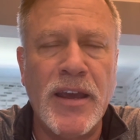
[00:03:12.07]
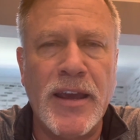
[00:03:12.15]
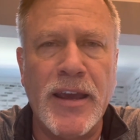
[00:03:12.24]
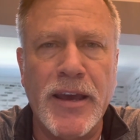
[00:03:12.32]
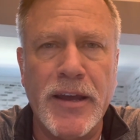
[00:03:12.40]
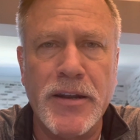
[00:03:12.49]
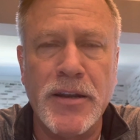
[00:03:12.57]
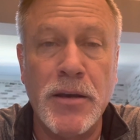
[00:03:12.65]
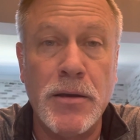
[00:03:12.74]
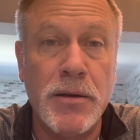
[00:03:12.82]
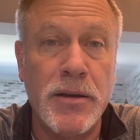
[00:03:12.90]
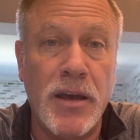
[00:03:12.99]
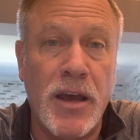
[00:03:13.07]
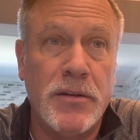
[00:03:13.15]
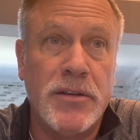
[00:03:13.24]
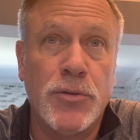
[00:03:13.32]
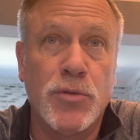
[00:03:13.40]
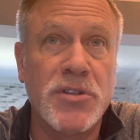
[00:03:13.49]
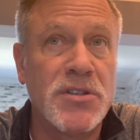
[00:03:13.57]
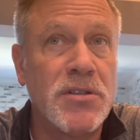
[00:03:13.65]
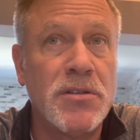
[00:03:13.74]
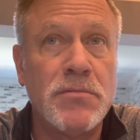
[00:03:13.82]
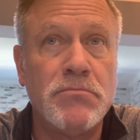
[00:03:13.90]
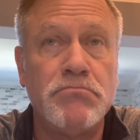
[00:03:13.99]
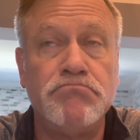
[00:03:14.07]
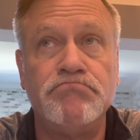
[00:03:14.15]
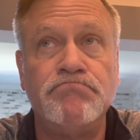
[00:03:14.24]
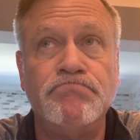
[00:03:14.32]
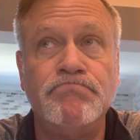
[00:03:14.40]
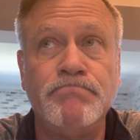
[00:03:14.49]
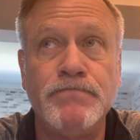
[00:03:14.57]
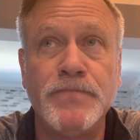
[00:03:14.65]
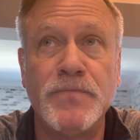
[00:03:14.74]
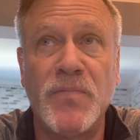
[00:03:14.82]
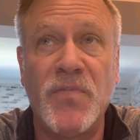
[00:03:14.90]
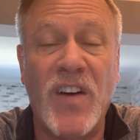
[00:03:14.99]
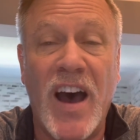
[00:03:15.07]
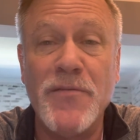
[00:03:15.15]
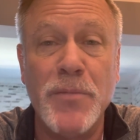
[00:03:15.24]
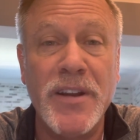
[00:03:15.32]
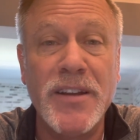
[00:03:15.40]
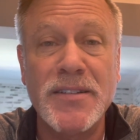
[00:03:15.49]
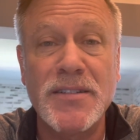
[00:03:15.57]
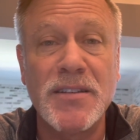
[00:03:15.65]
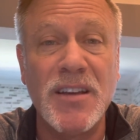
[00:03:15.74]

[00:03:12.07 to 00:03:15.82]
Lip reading: And it was 5 minutes,